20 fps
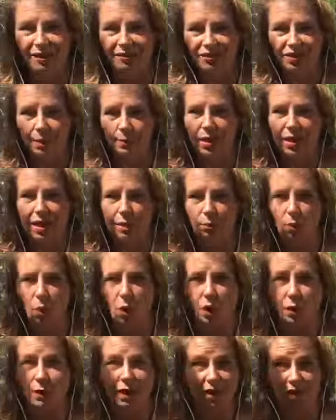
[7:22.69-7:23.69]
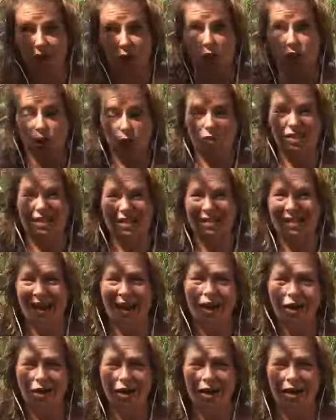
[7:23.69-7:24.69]
them anymore because they're too
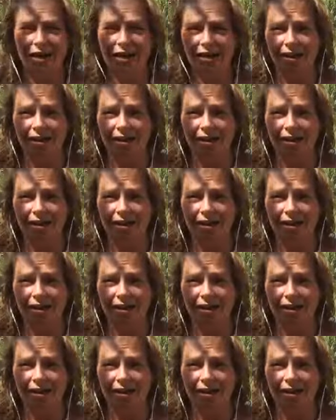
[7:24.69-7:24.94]
scary.